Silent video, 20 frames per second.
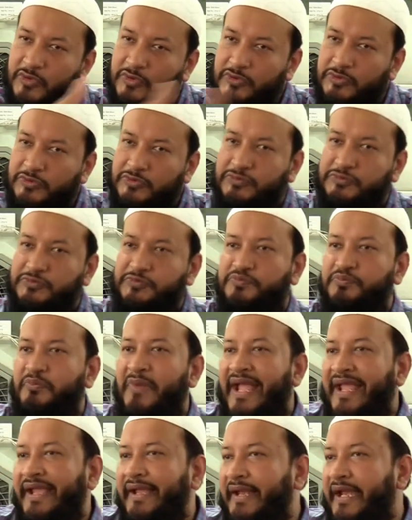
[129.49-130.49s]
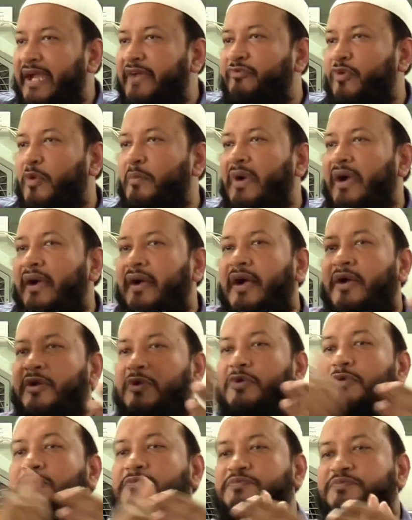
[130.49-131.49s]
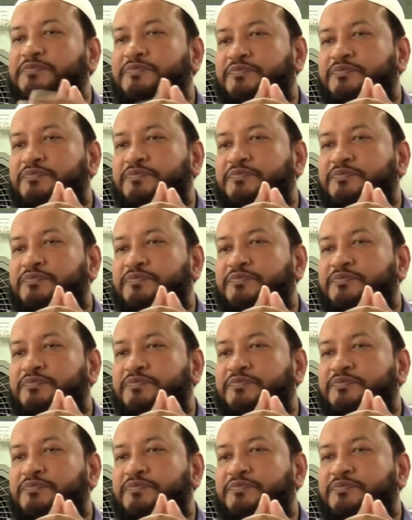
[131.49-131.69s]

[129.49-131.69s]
to migrate from Makkah to